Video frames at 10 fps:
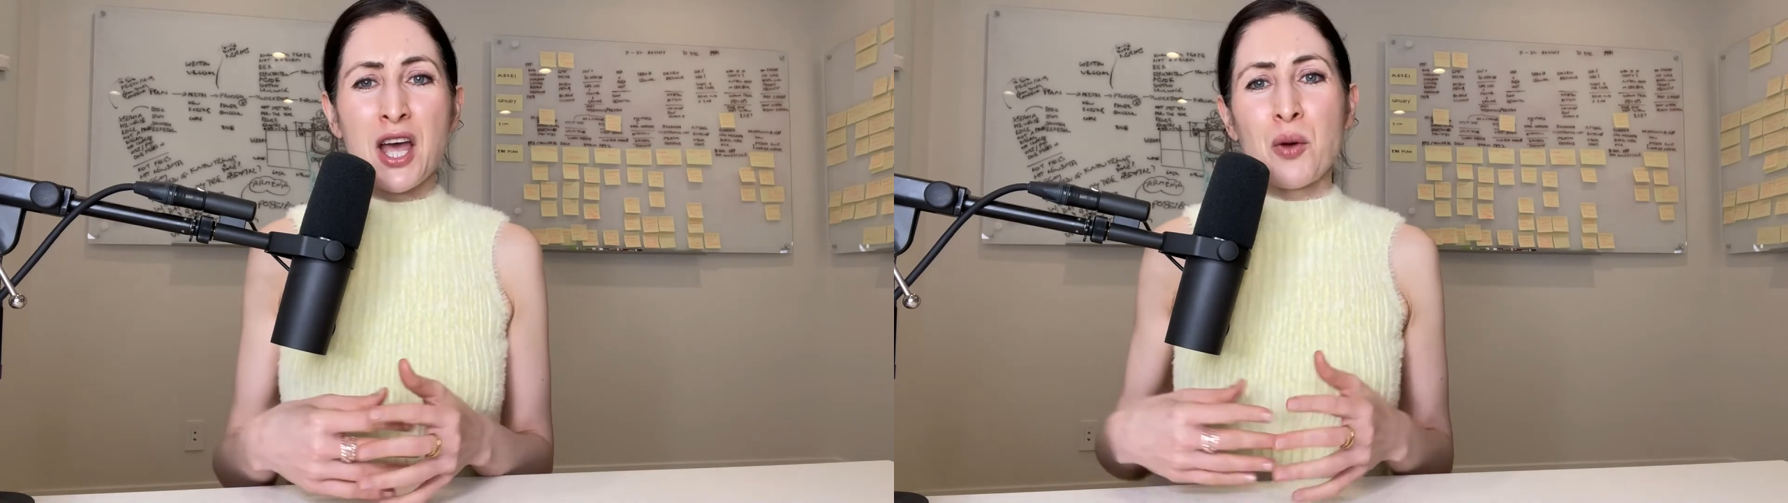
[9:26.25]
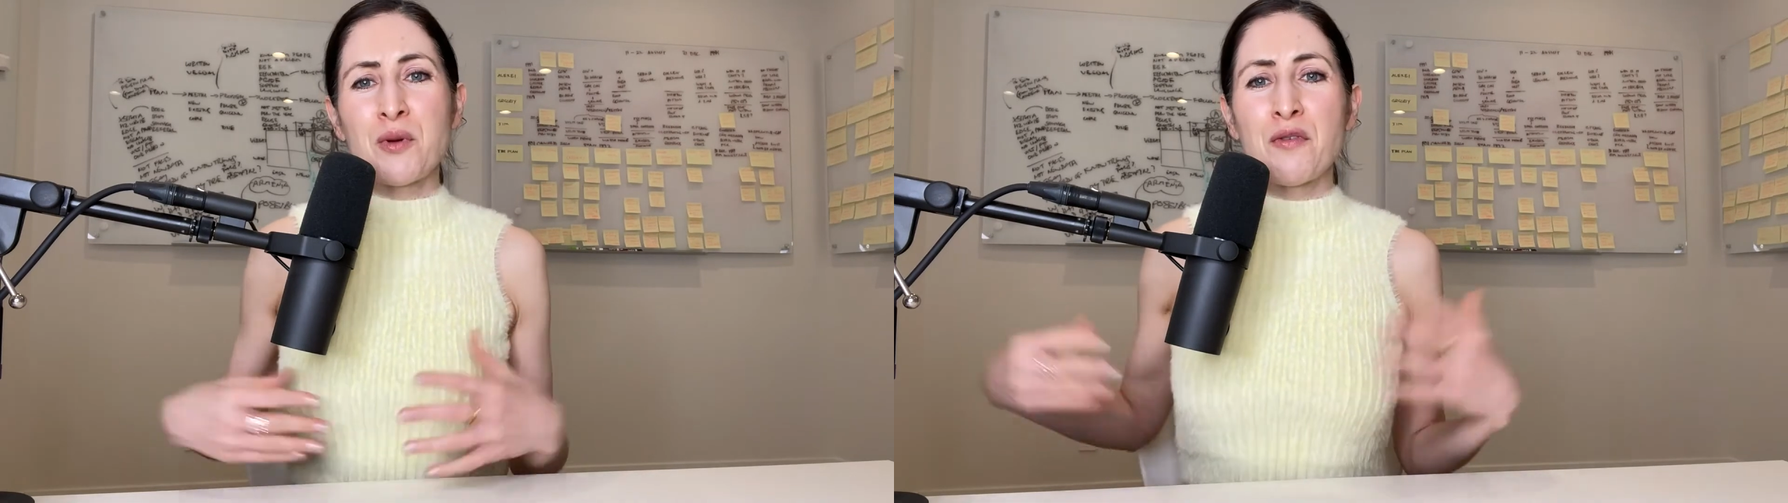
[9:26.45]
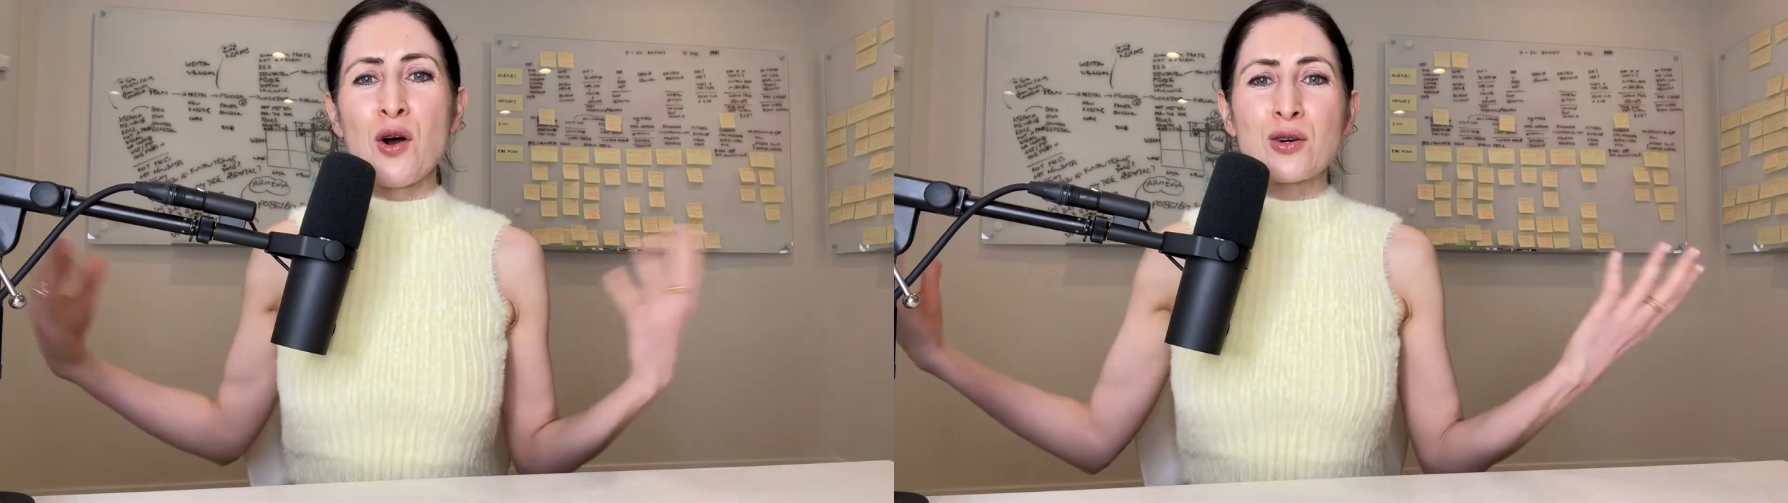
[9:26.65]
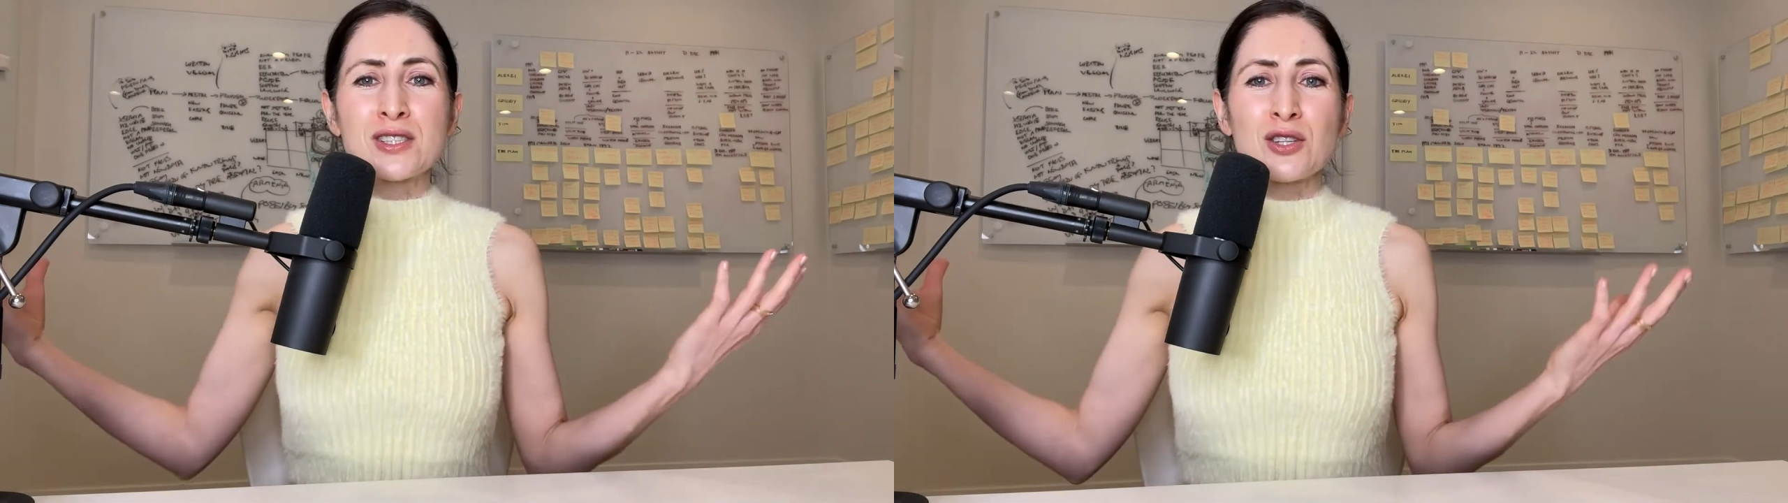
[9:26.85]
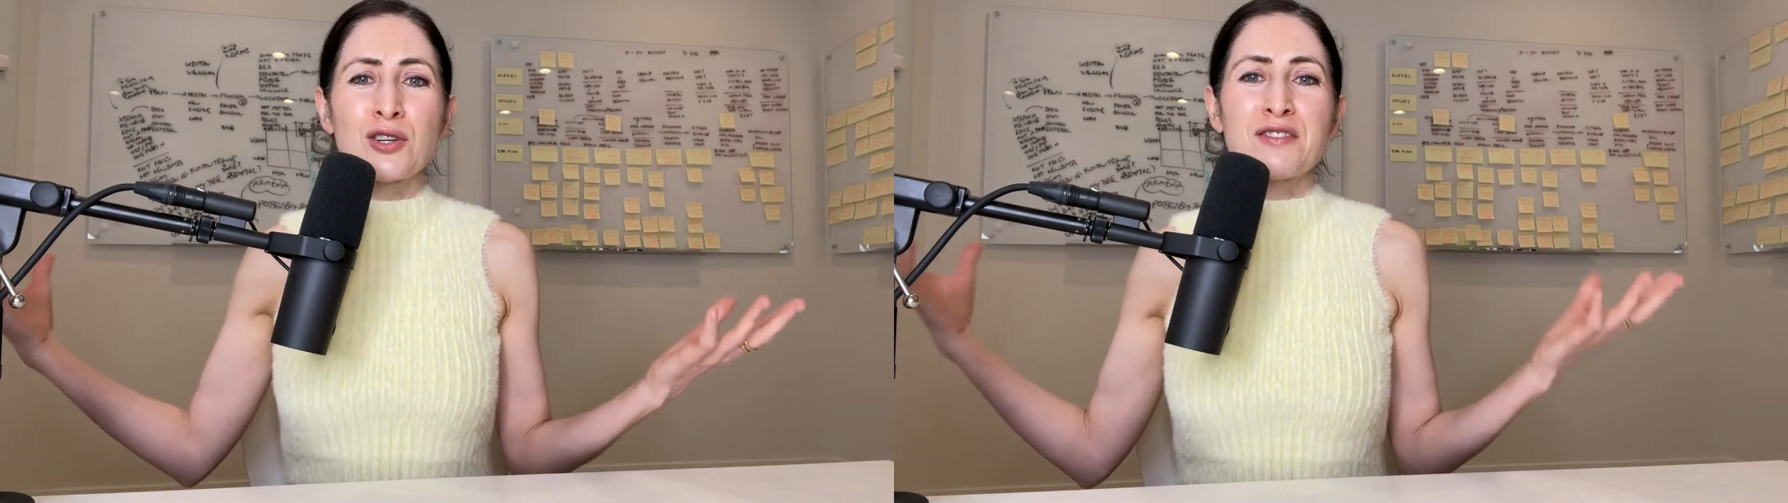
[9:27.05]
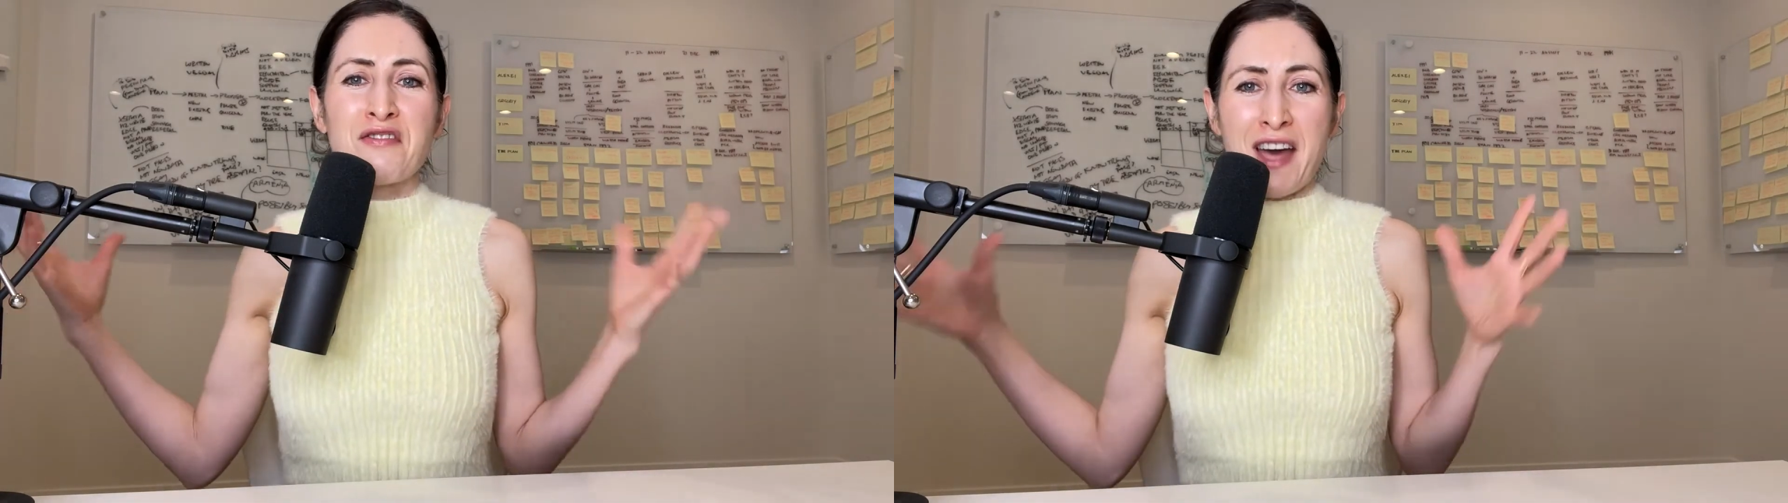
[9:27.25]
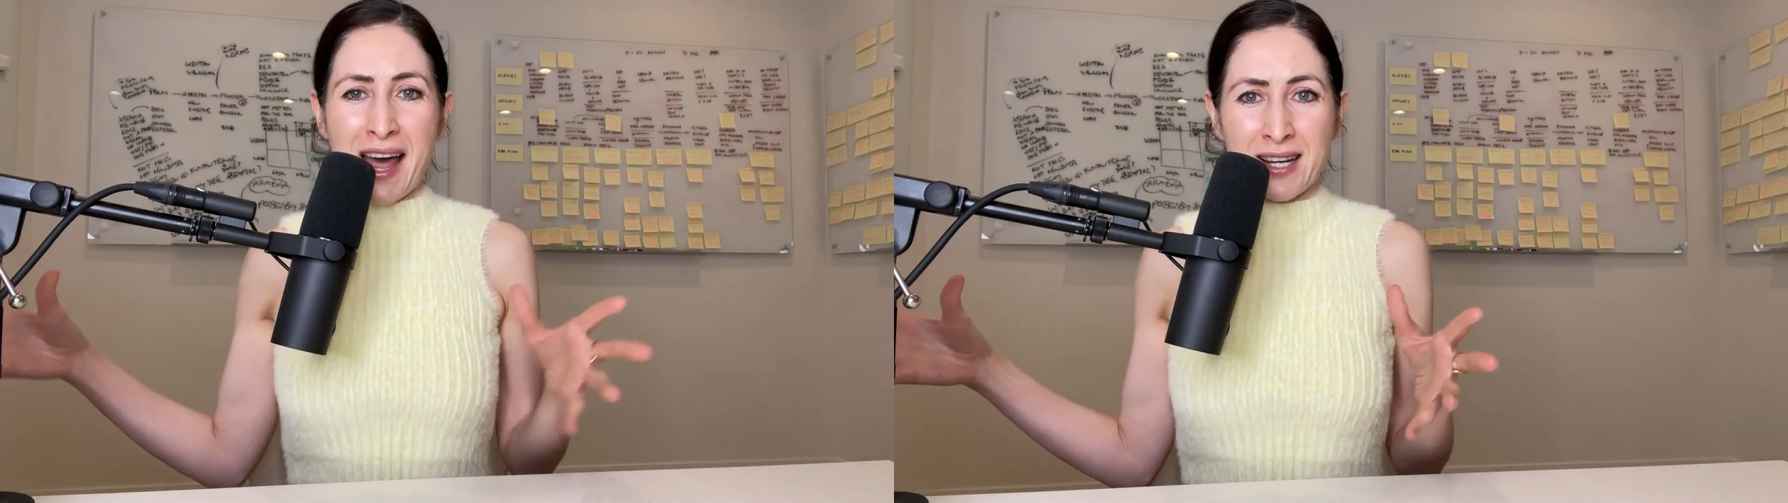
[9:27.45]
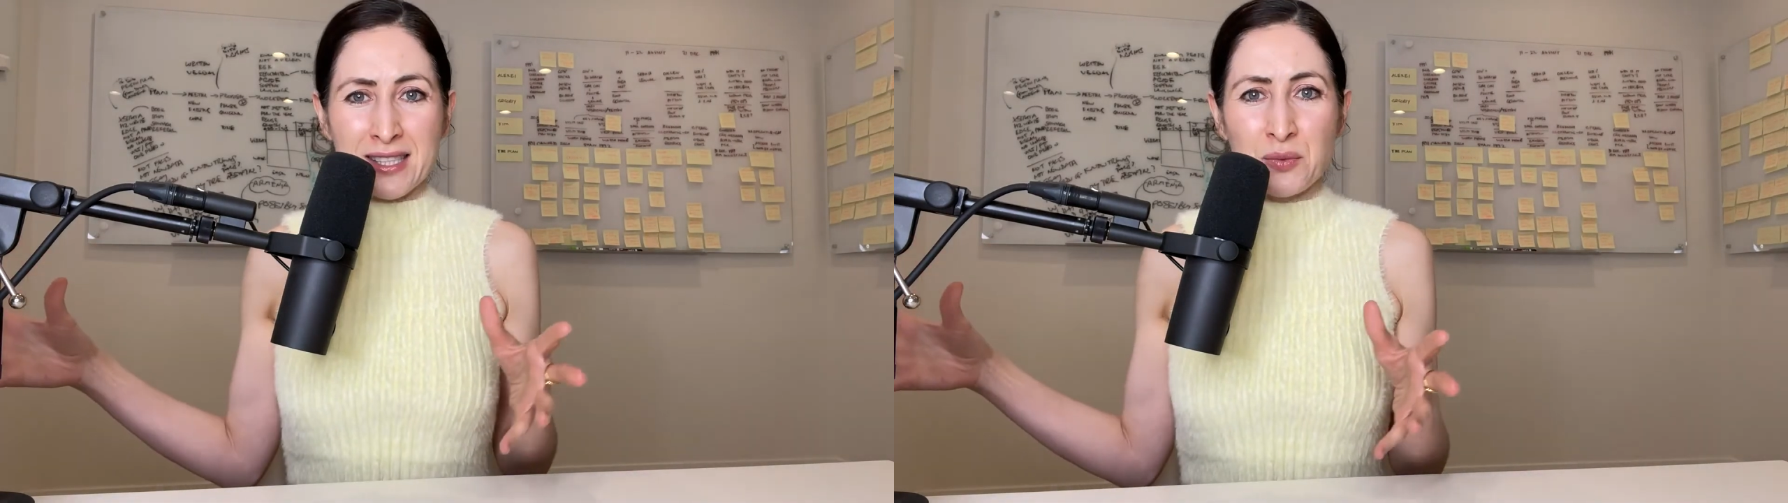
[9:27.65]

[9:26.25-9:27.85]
we focus on facts,